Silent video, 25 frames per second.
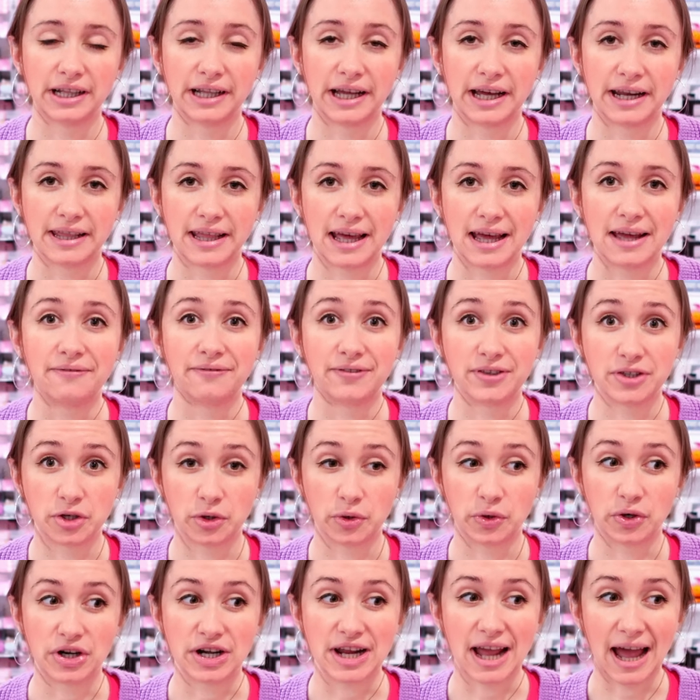a lot of that
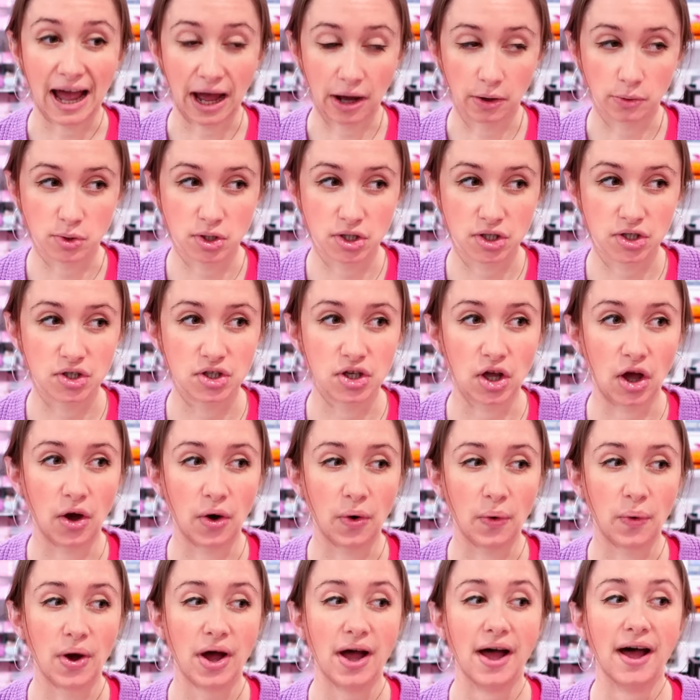inventory out.
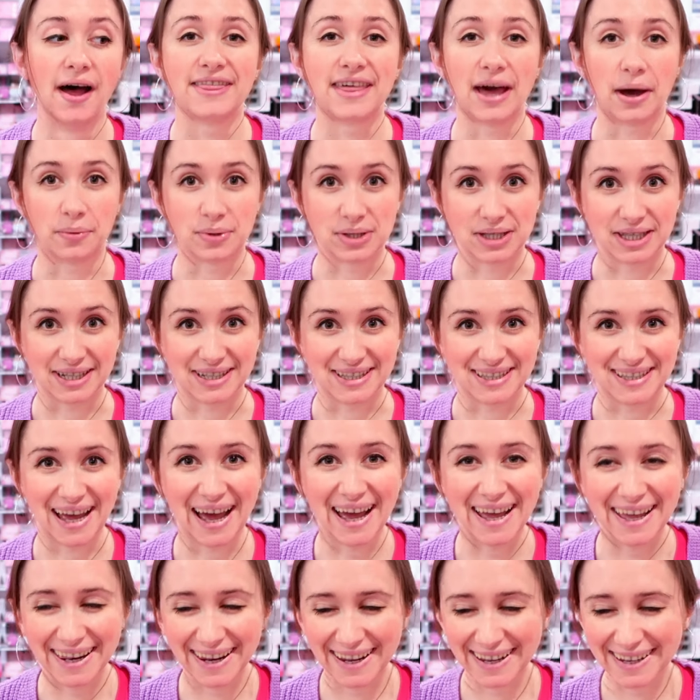So that was
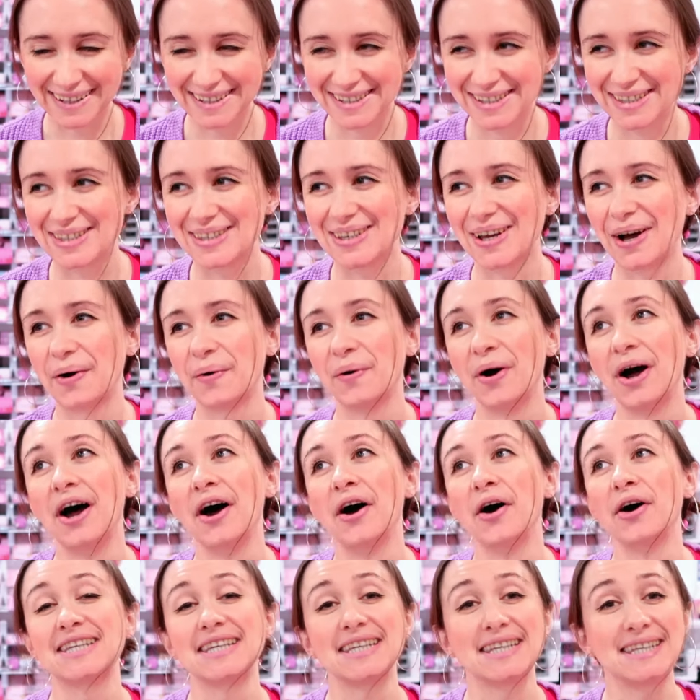exciting. So
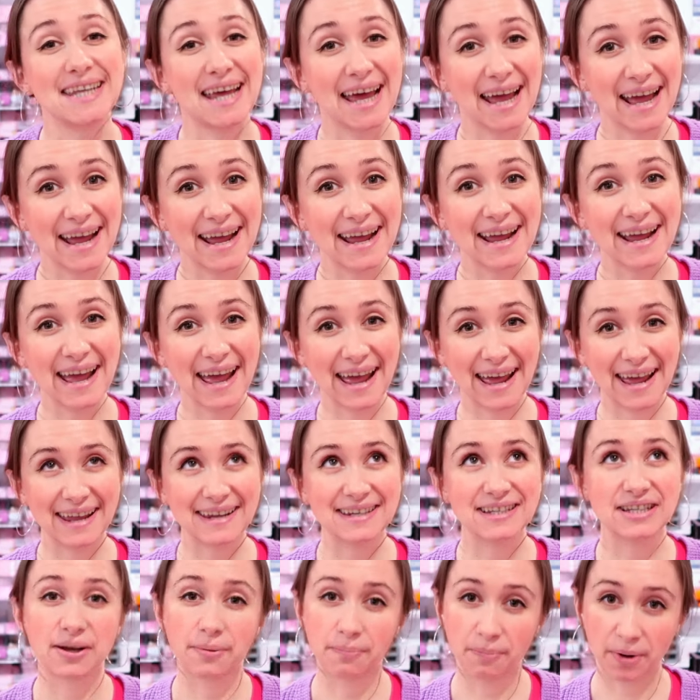today
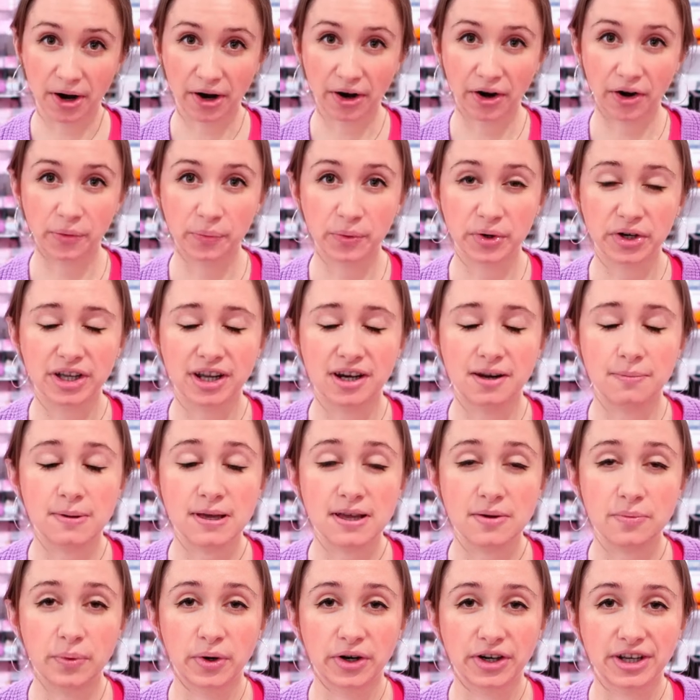and tomorrow we're gonna
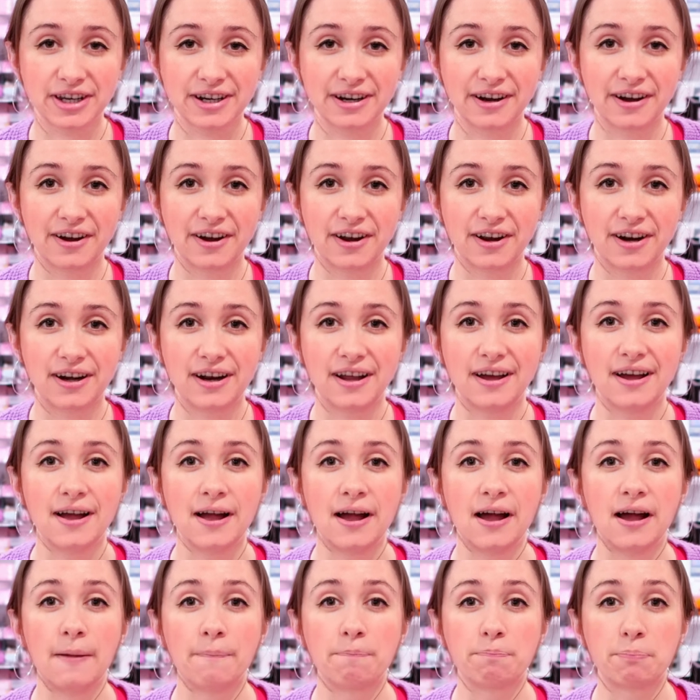be working on
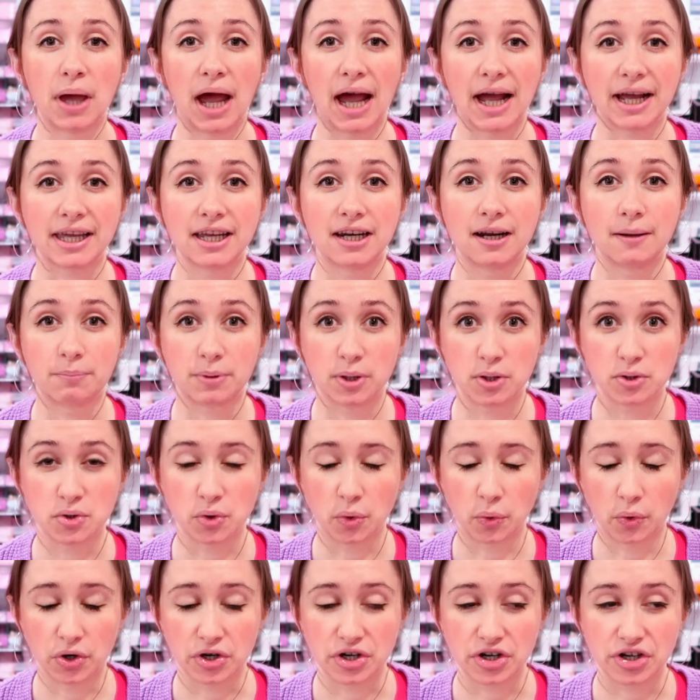packing up those
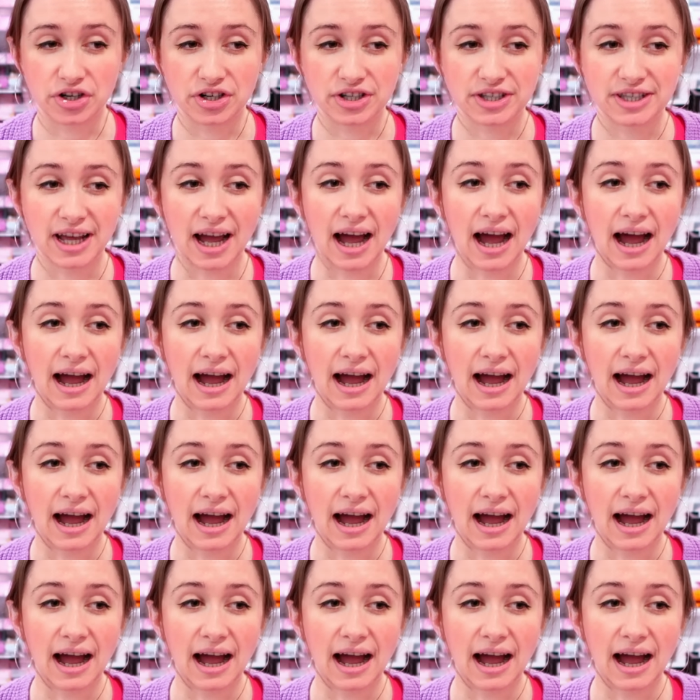orders.